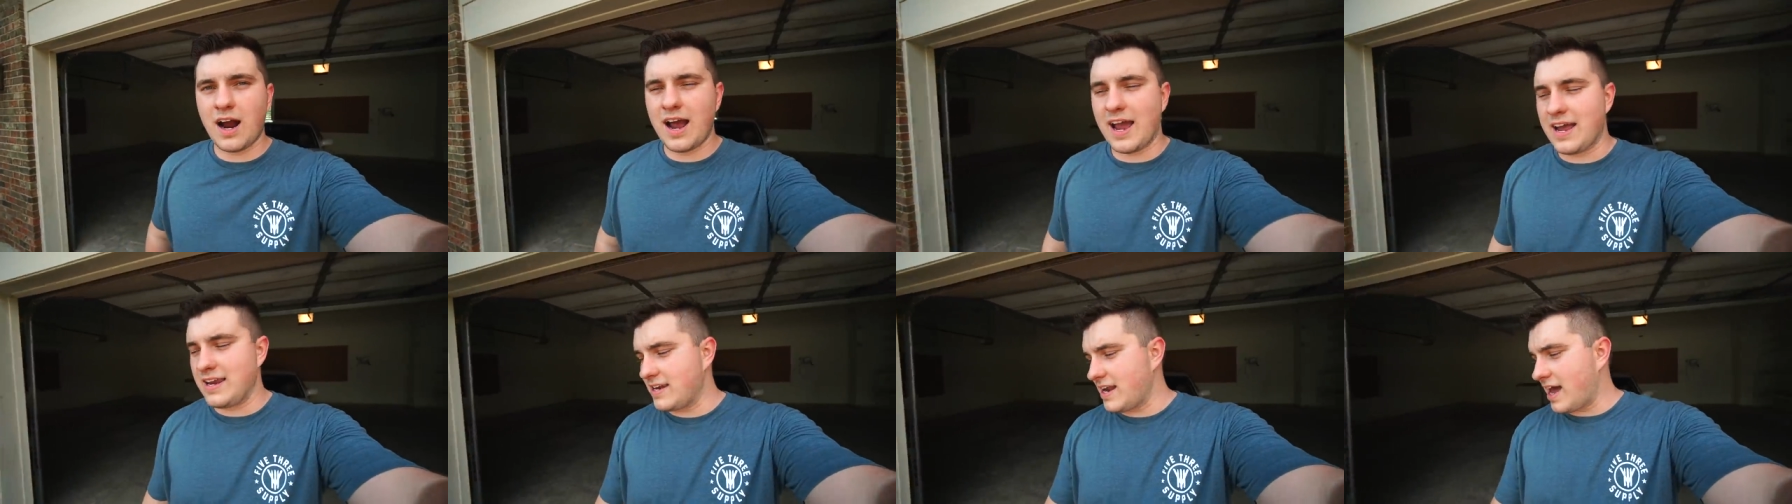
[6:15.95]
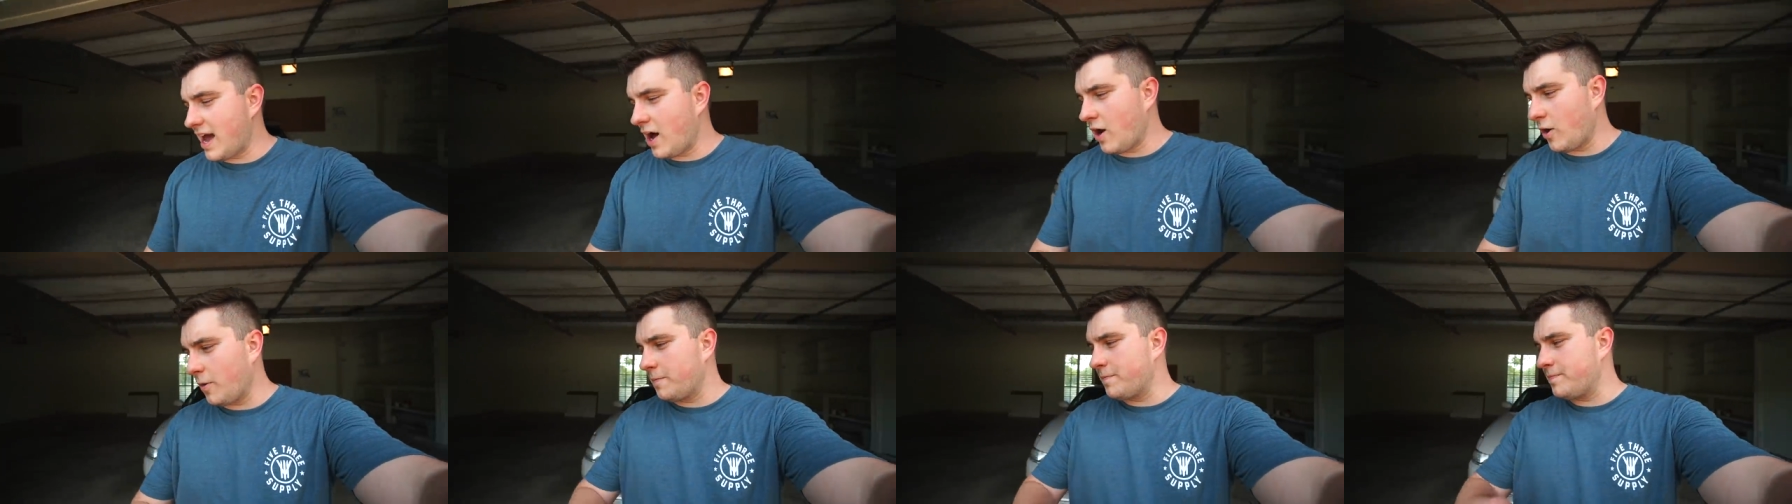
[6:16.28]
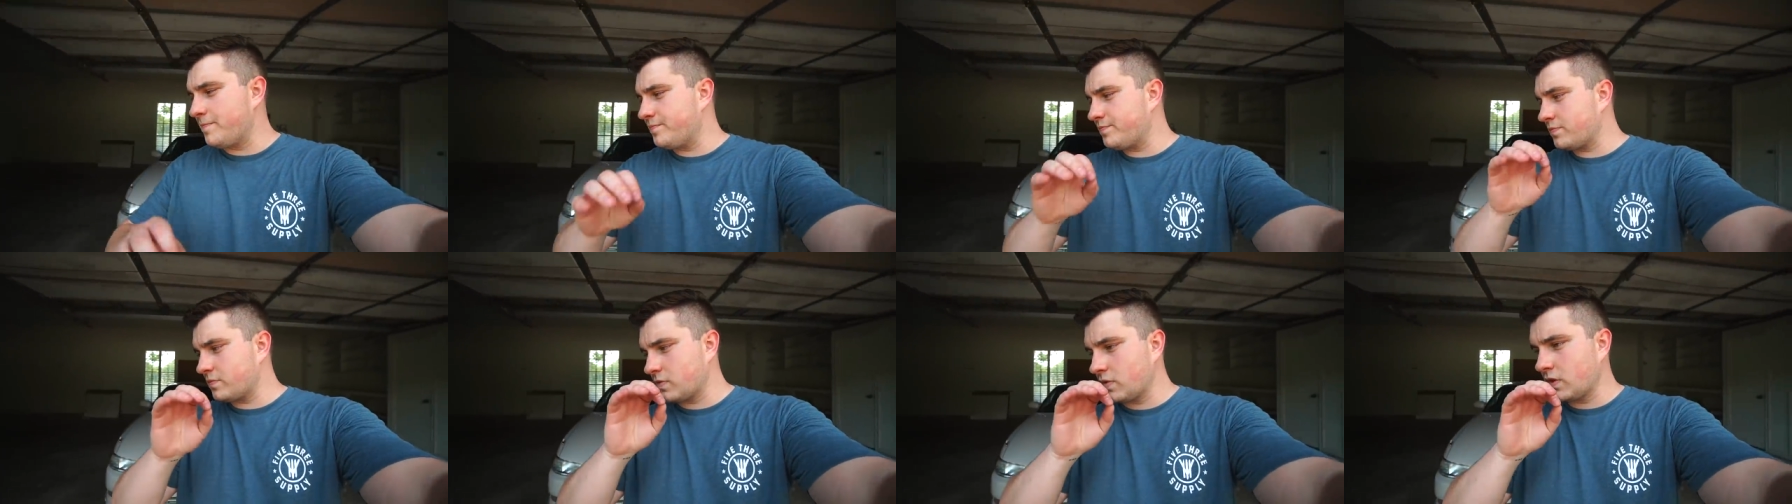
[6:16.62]
inside. Now,
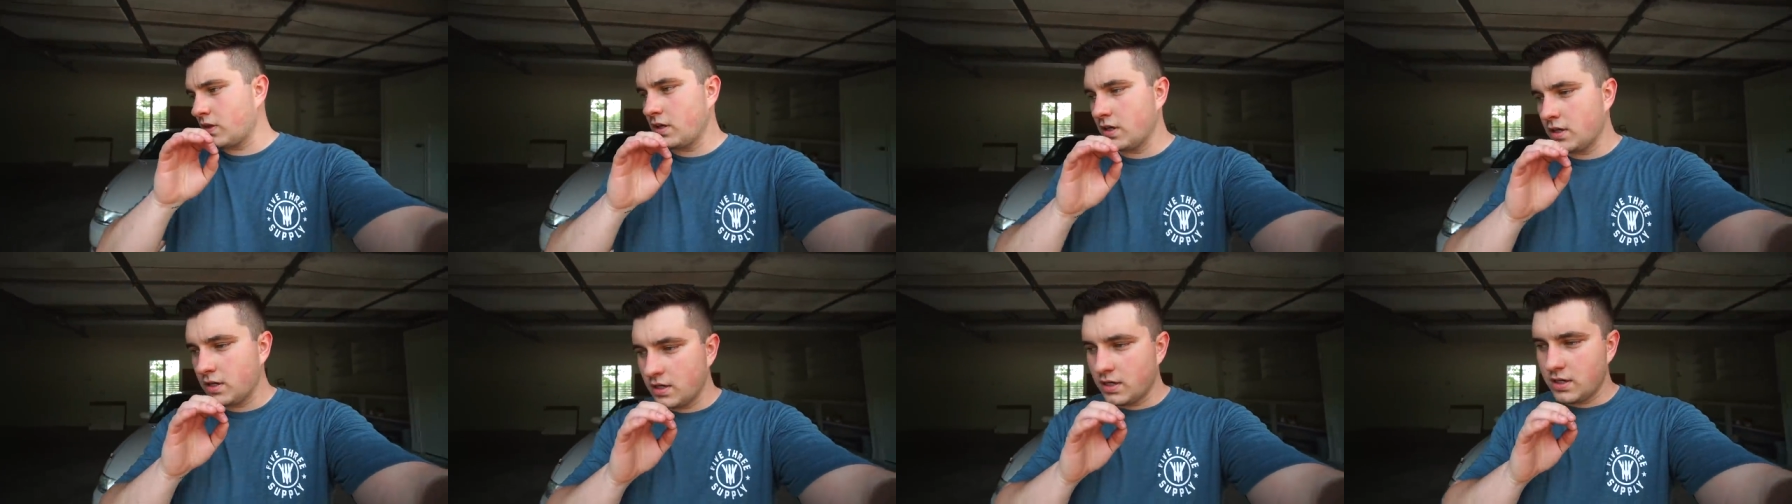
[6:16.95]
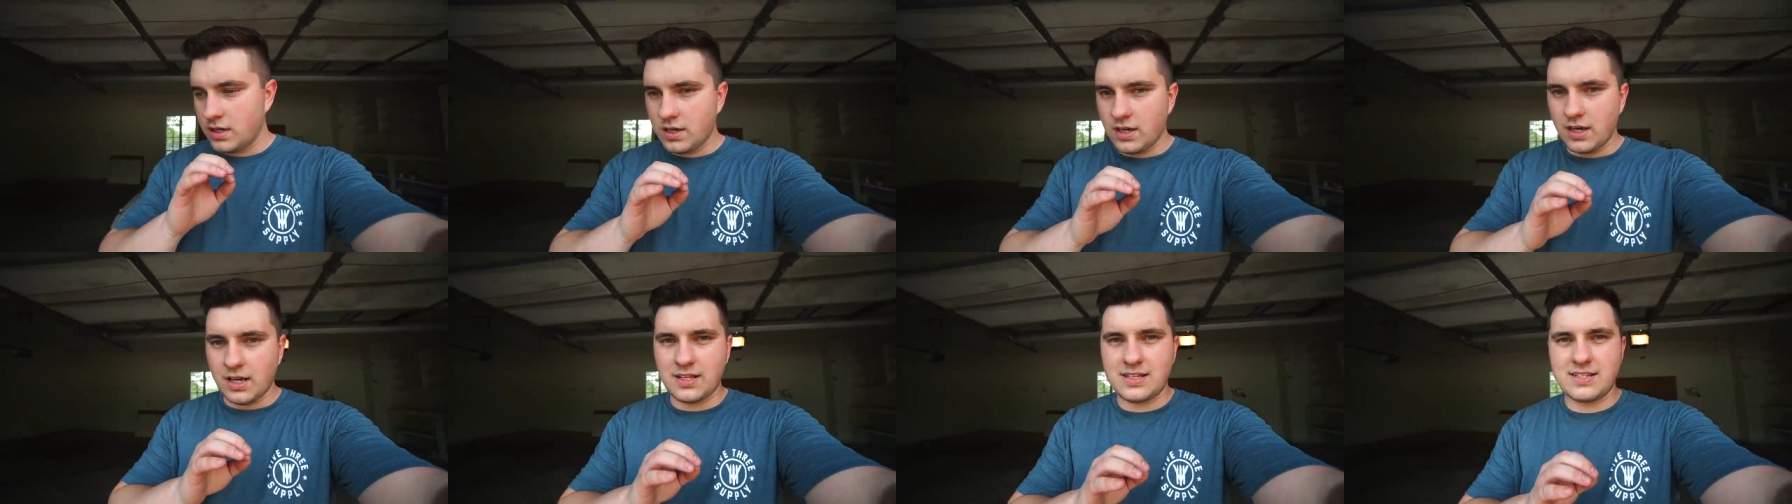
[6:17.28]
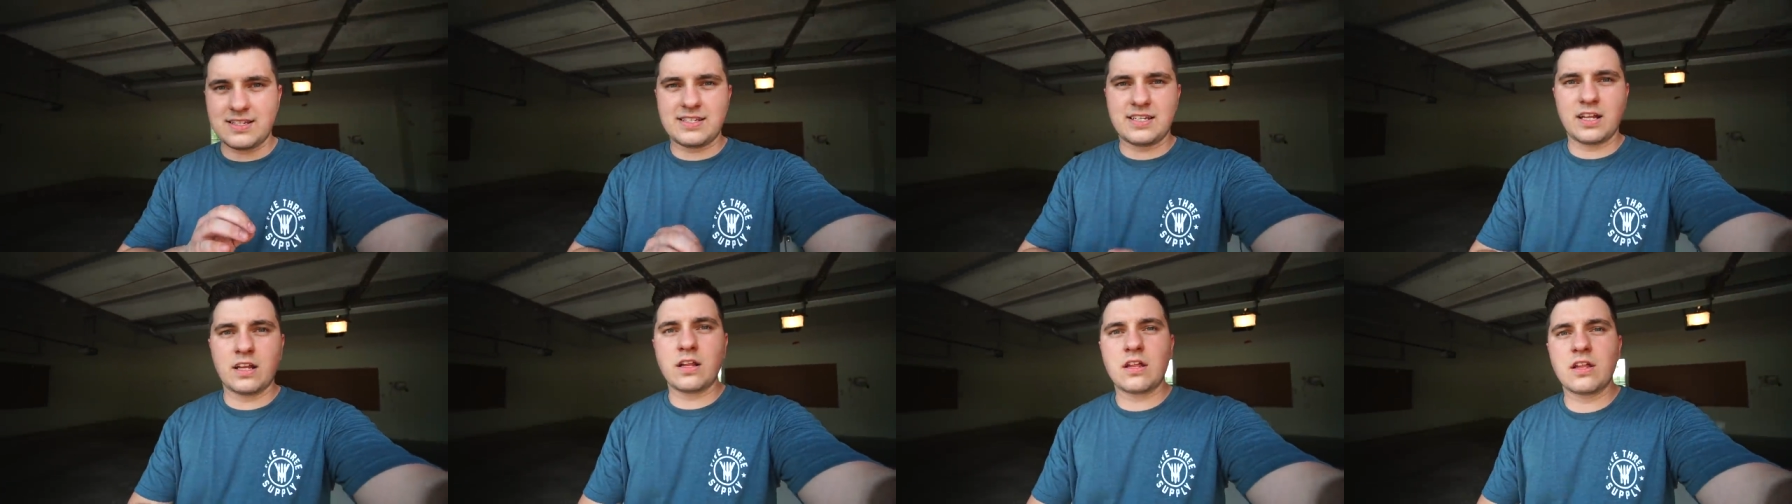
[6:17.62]
it's
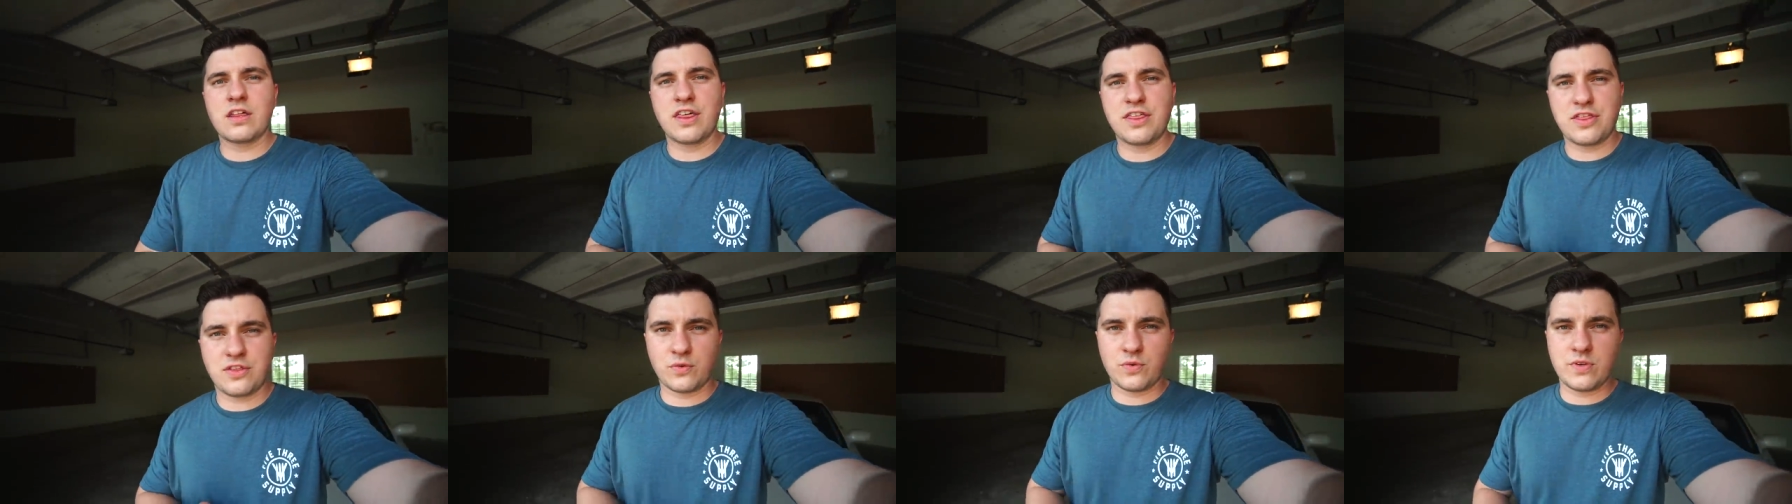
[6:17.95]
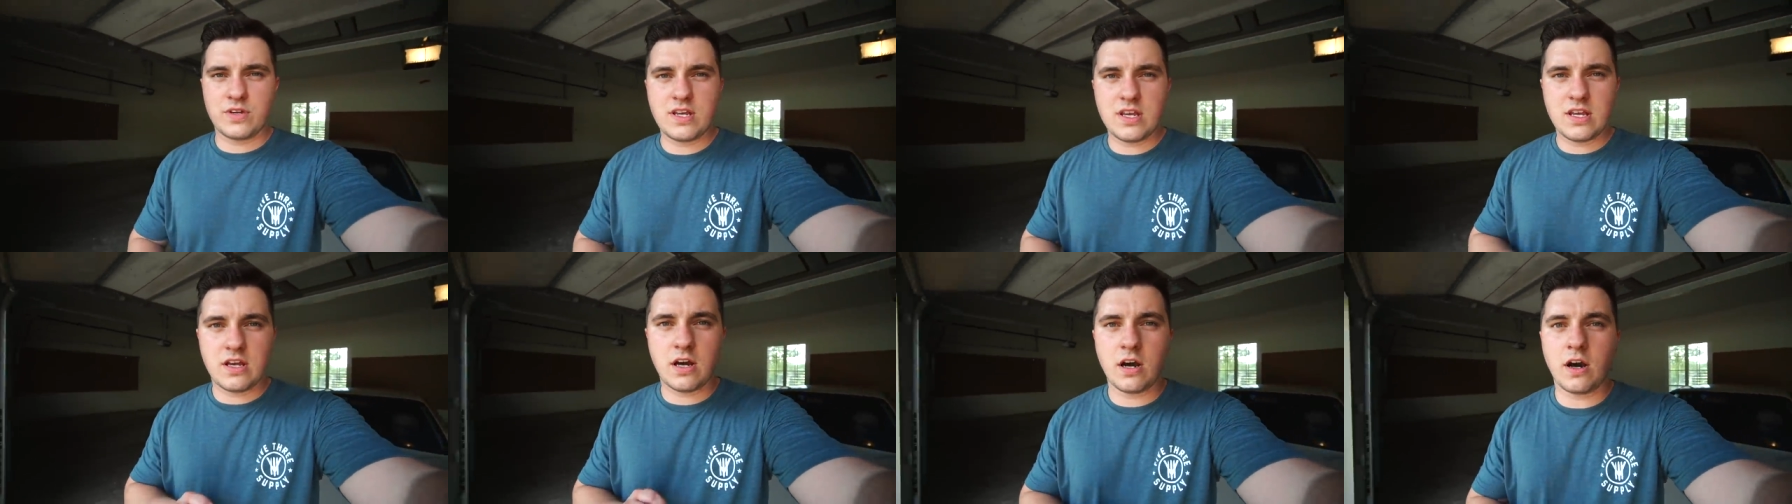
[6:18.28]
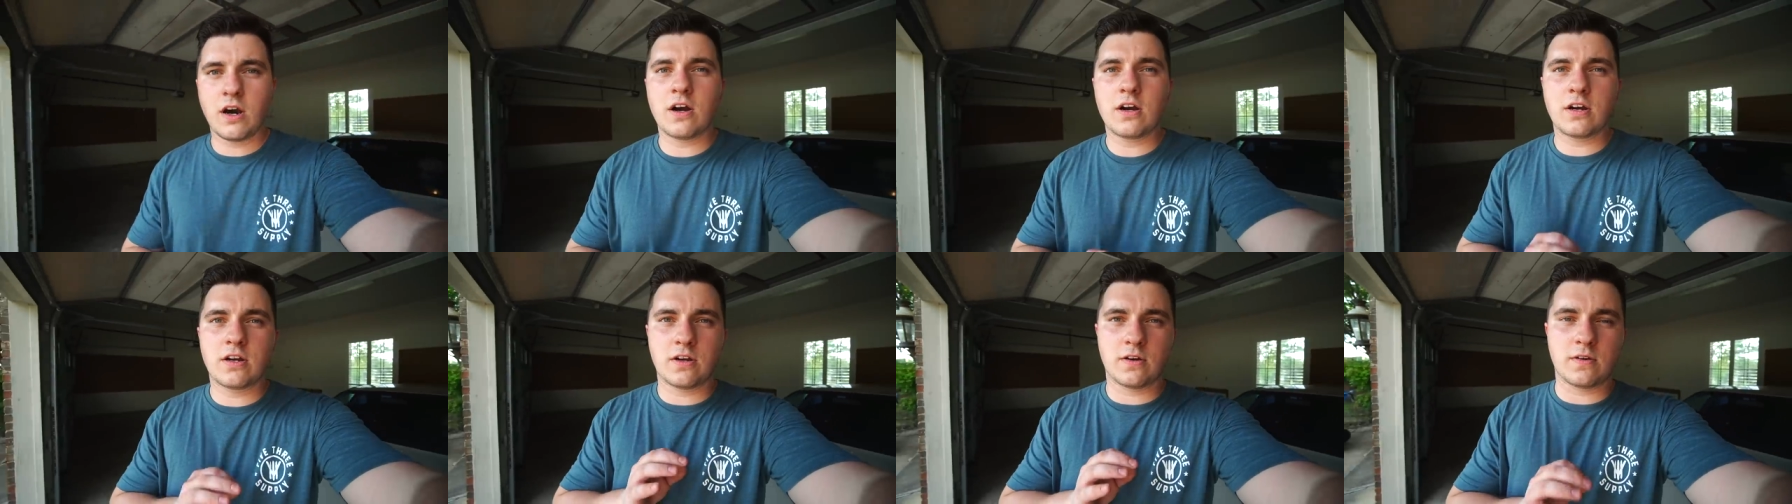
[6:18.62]
still a three
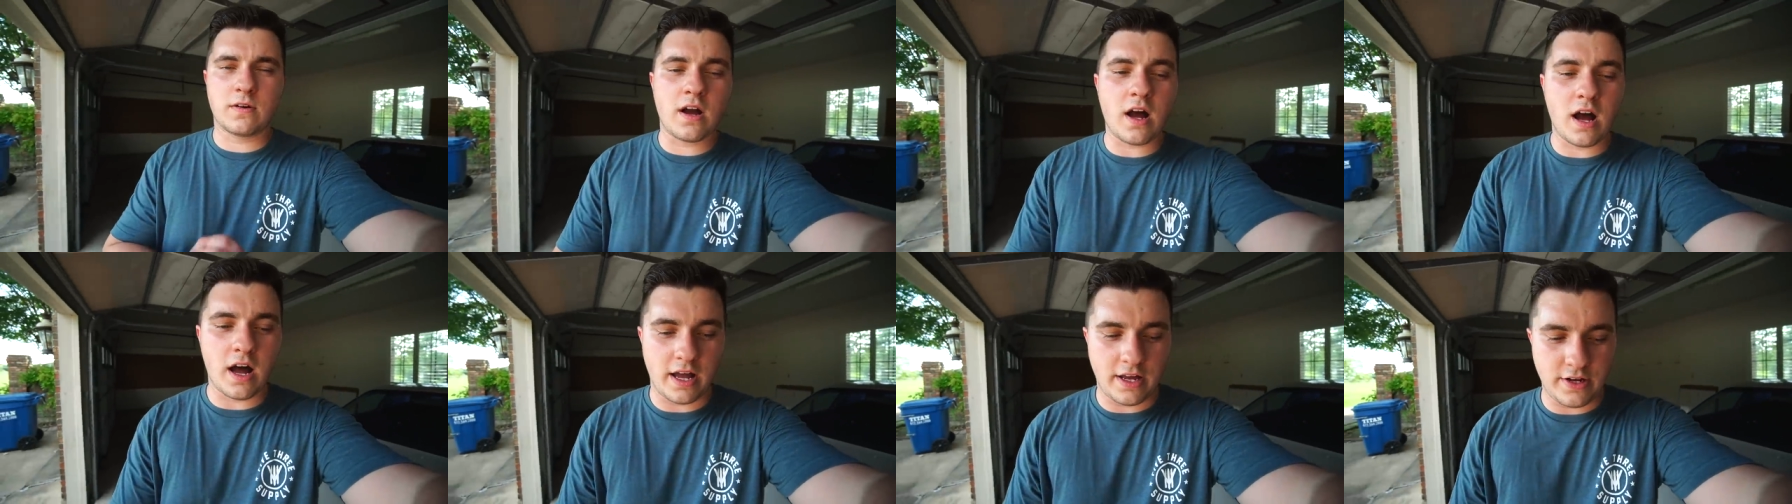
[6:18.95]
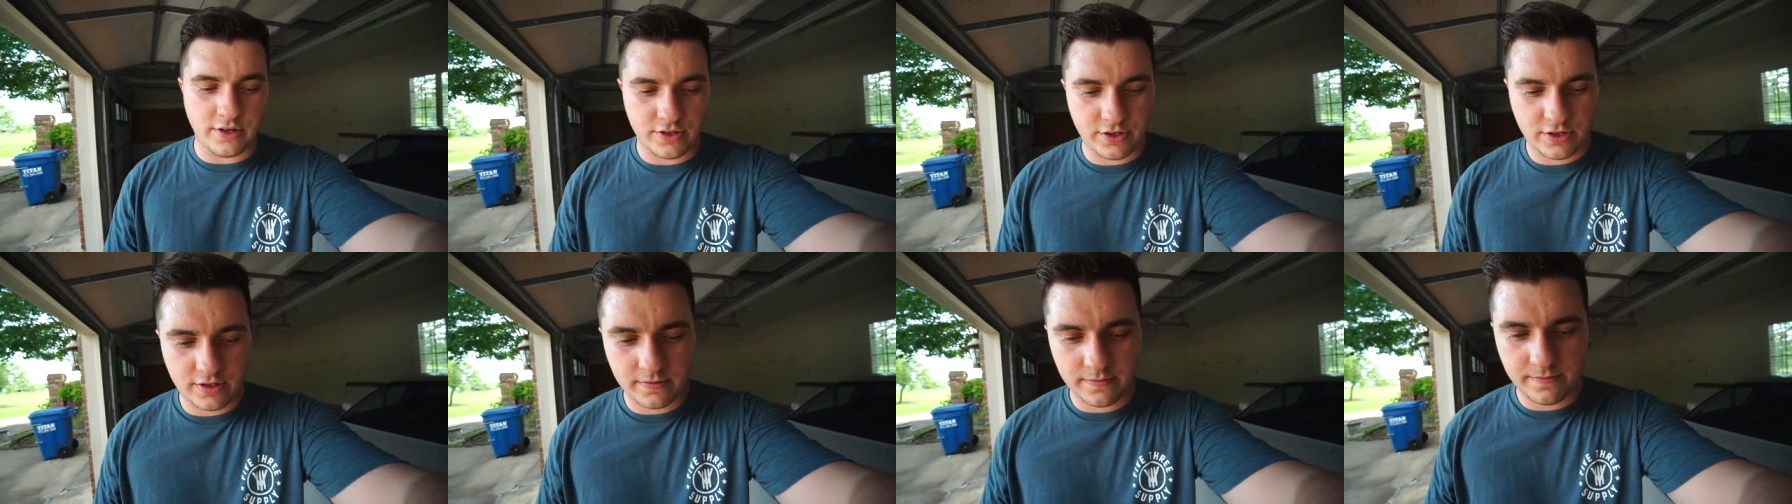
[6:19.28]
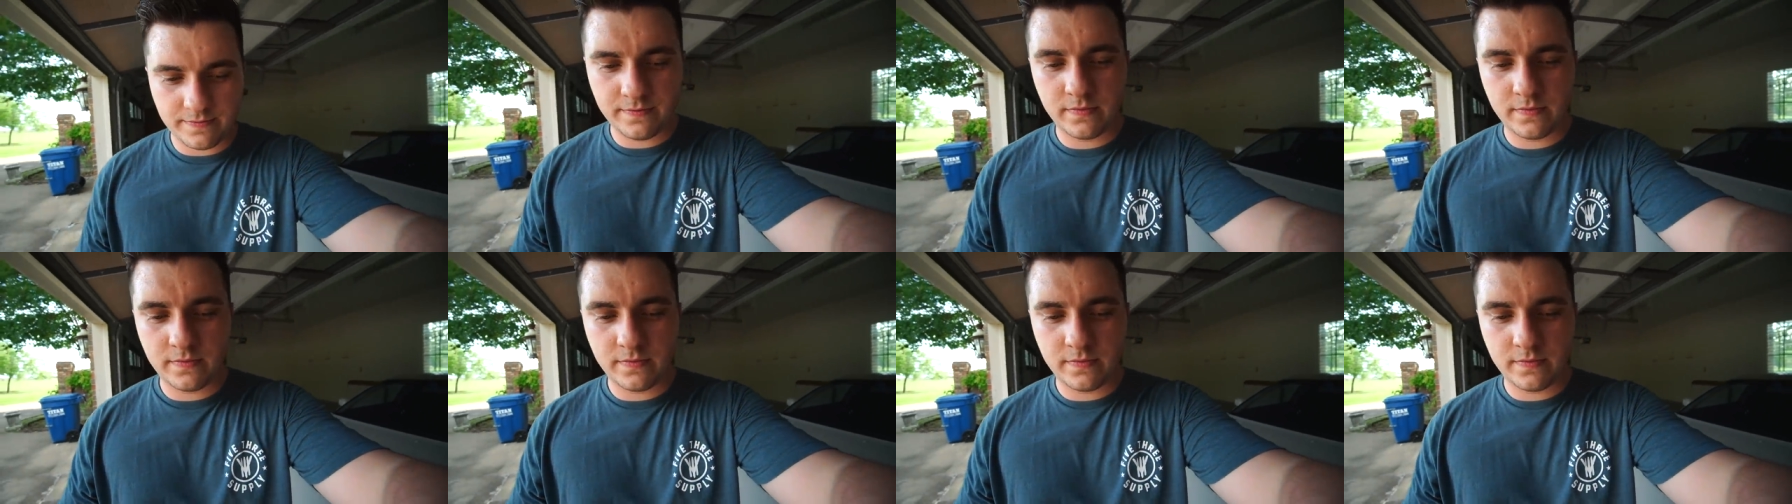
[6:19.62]
car garage.